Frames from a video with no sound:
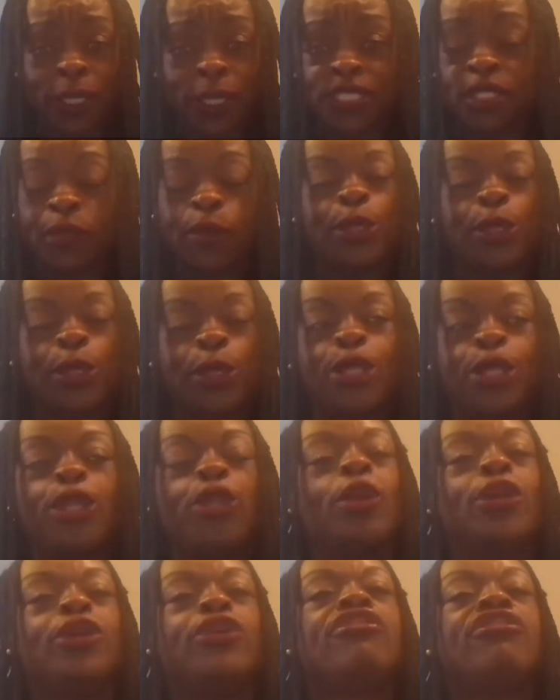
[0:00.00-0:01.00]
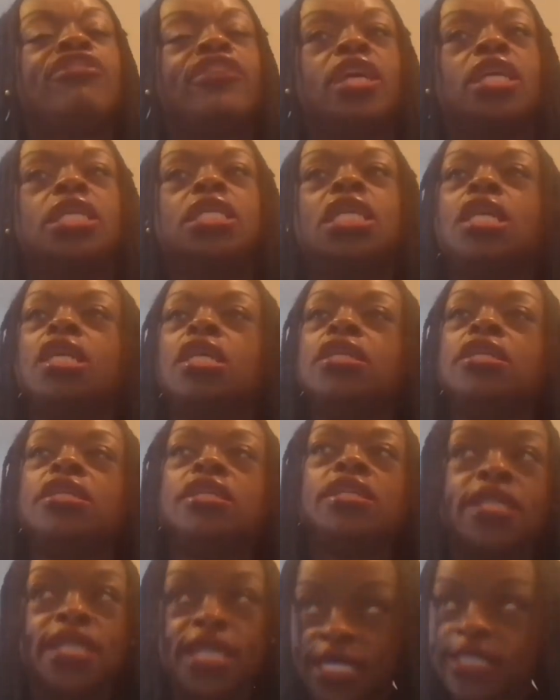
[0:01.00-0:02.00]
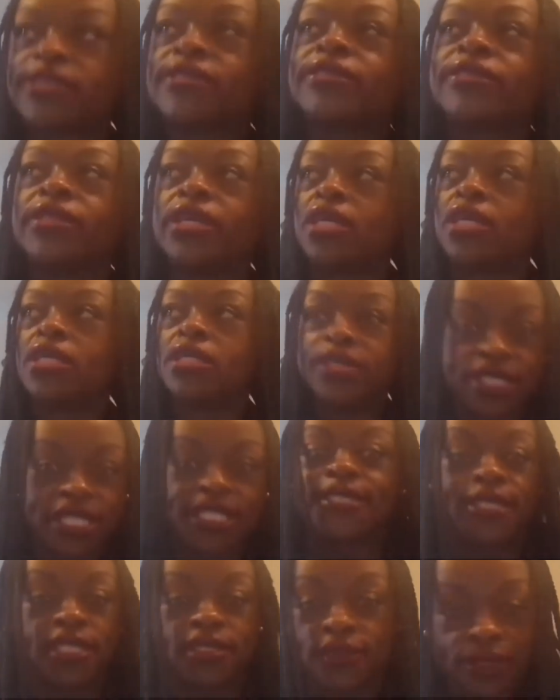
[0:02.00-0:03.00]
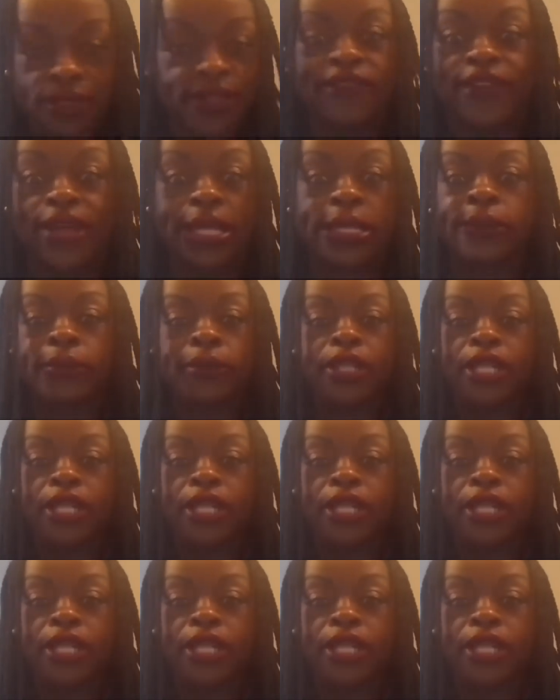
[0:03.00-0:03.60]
What is it when you do you feel, yes, this is living?